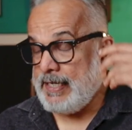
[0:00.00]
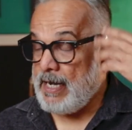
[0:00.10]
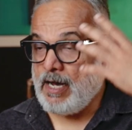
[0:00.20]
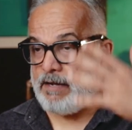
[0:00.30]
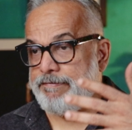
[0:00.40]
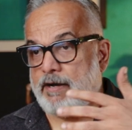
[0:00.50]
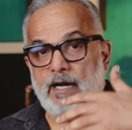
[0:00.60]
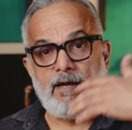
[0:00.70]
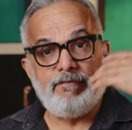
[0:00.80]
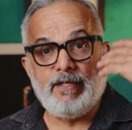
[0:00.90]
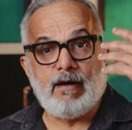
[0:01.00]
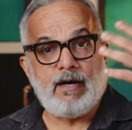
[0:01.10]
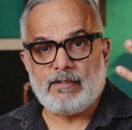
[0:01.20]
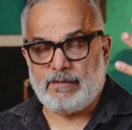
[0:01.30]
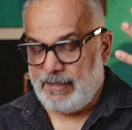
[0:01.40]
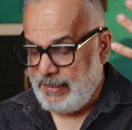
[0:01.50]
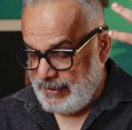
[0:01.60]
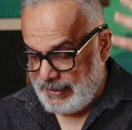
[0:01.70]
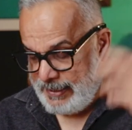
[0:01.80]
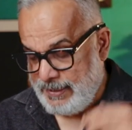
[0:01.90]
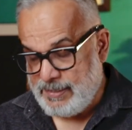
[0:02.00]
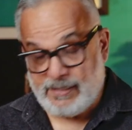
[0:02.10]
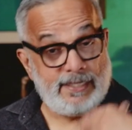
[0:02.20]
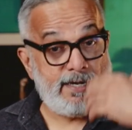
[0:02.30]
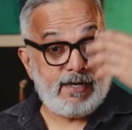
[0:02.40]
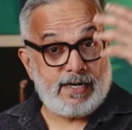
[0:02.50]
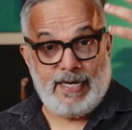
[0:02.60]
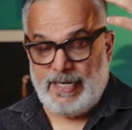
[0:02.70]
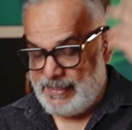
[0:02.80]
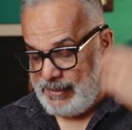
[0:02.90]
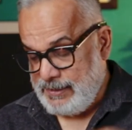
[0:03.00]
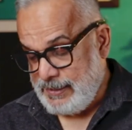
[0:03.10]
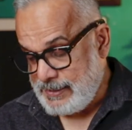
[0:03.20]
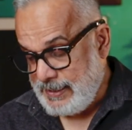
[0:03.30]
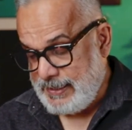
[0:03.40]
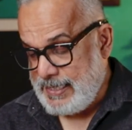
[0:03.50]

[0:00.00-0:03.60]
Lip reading: the R5, the R3 and the R8 and things like